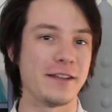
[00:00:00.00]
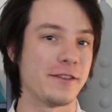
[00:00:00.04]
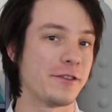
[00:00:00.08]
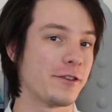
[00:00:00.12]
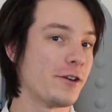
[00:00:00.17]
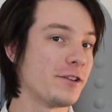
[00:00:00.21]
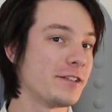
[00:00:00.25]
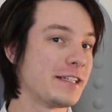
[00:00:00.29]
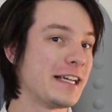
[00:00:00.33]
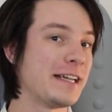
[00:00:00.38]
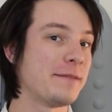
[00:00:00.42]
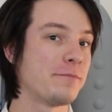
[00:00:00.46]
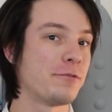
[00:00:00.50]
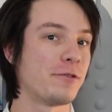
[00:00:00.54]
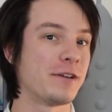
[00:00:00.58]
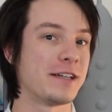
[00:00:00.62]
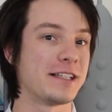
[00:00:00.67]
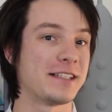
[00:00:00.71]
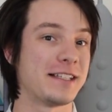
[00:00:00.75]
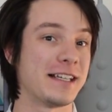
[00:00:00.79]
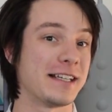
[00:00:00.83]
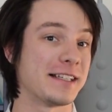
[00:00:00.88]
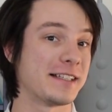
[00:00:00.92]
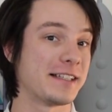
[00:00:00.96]

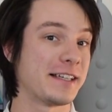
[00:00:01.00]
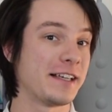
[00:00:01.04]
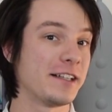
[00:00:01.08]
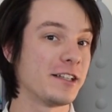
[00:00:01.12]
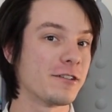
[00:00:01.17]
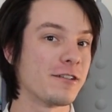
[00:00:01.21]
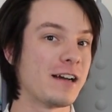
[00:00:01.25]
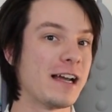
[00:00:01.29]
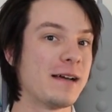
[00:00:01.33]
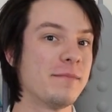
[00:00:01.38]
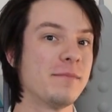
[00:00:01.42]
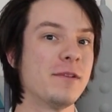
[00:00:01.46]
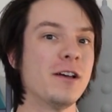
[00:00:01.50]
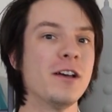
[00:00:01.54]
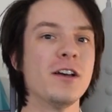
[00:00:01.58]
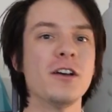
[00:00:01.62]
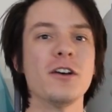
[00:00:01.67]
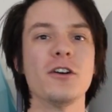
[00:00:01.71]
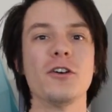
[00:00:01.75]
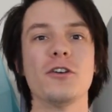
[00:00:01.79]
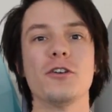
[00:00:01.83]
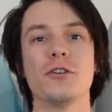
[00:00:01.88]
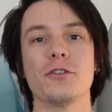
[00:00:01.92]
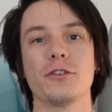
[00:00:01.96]
13.6 kilogram
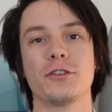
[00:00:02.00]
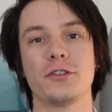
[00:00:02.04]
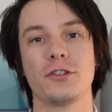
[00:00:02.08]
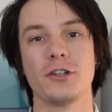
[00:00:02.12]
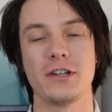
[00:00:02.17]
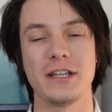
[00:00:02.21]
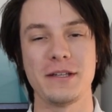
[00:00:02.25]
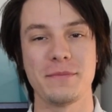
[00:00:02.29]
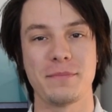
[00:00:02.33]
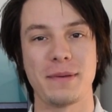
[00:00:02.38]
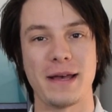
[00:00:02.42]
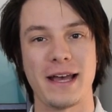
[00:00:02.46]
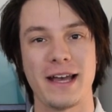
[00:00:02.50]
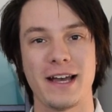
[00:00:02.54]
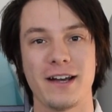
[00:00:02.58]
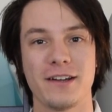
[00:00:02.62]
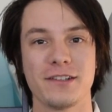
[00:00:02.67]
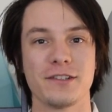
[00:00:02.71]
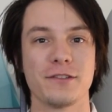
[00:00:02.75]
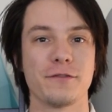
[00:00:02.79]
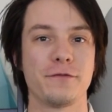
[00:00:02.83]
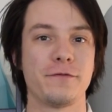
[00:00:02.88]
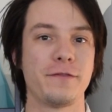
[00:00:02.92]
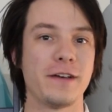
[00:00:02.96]
or
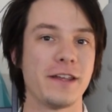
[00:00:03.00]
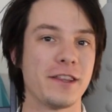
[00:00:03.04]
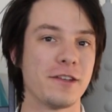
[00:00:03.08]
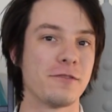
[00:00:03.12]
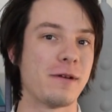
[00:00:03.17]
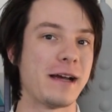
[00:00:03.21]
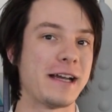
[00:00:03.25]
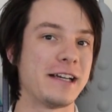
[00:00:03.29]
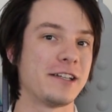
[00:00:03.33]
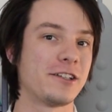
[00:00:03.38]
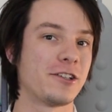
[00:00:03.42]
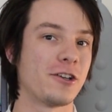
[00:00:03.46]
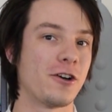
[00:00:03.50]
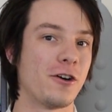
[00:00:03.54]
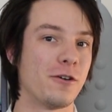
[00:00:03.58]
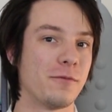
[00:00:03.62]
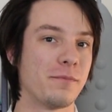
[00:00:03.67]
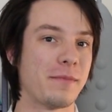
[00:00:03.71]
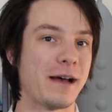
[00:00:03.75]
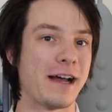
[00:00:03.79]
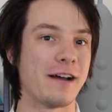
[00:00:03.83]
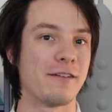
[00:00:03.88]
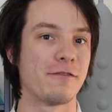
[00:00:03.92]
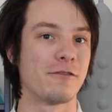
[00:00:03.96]
30-pound featherweight
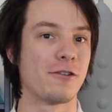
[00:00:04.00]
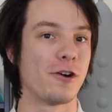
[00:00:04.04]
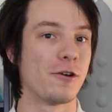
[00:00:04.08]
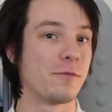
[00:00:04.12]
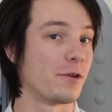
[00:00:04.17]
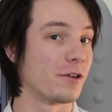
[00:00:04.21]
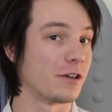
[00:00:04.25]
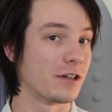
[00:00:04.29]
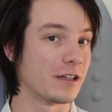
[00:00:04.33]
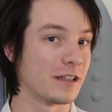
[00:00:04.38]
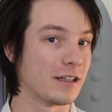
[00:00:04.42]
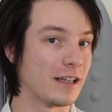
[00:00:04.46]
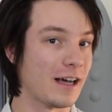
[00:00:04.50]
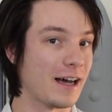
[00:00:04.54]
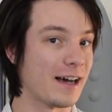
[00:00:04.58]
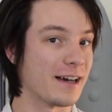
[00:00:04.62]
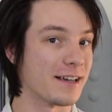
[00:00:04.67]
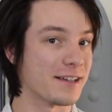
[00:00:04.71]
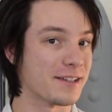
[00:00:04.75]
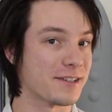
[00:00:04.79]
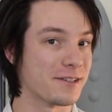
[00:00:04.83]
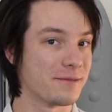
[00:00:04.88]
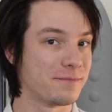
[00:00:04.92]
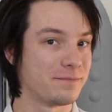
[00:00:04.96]
combat robot
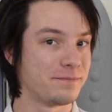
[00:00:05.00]
class.